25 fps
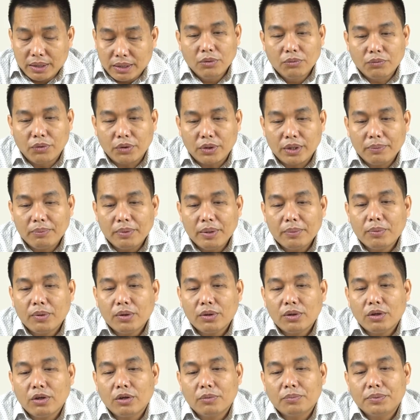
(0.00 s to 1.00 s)
for the
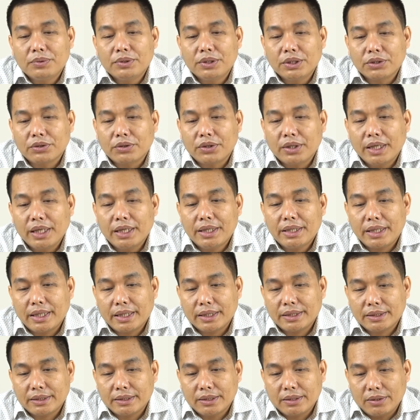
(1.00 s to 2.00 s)
people of Chittagong Hill
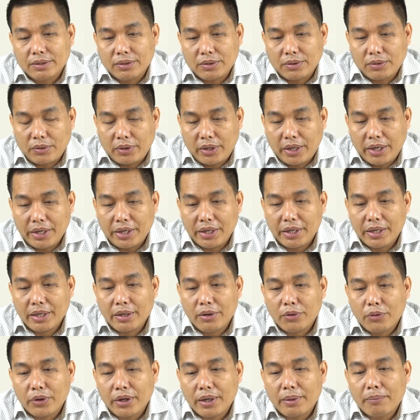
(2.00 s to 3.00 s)
Tracts area
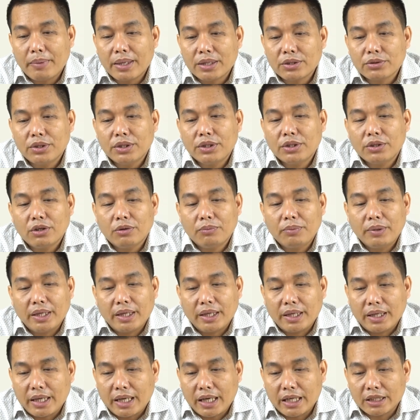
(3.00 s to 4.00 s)
where majority of
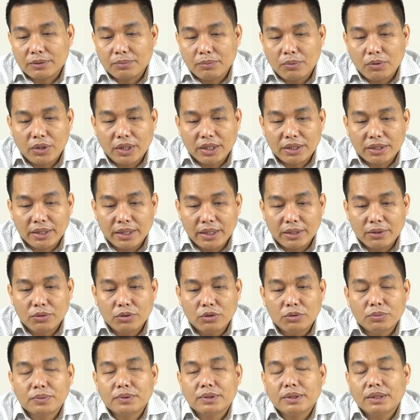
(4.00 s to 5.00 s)
small ethnic
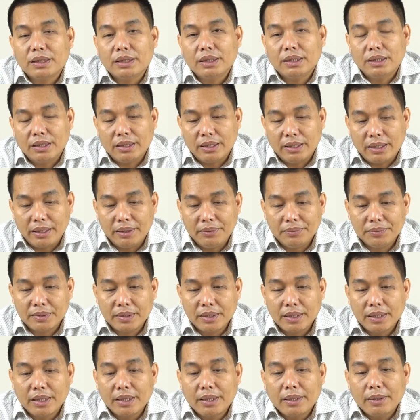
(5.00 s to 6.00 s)
groups lives,
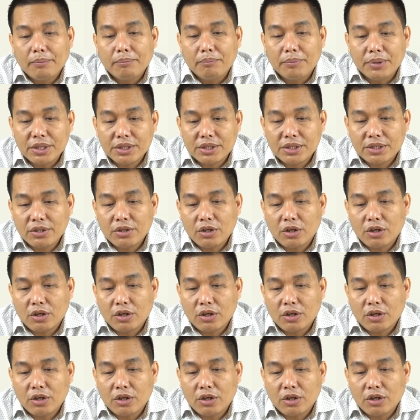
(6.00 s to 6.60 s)
Ministry